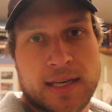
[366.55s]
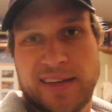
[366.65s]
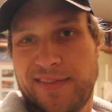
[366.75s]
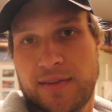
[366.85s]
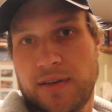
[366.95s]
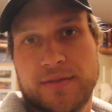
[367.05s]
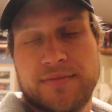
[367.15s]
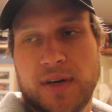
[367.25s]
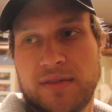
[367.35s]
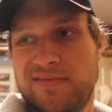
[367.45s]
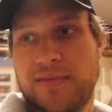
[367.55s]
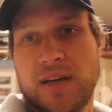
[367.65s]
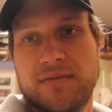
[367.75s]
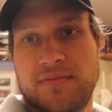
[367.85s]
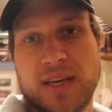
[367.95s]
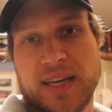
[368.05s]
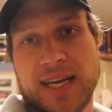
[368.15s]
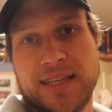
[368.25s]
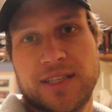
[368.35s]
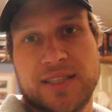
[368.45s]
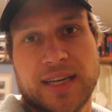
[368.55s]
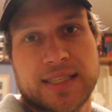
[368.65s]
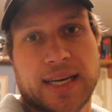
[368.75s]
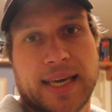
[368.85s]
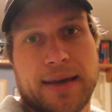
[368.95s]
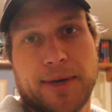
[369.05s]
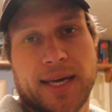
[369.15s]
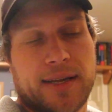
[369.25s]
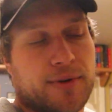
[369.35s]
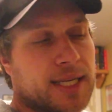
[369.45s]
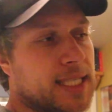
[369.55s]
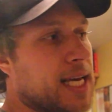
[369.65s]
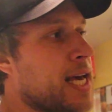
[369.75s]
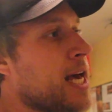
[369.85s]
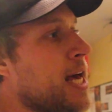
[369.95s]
even though, well, well, I kind of just sucked at gaming anyways.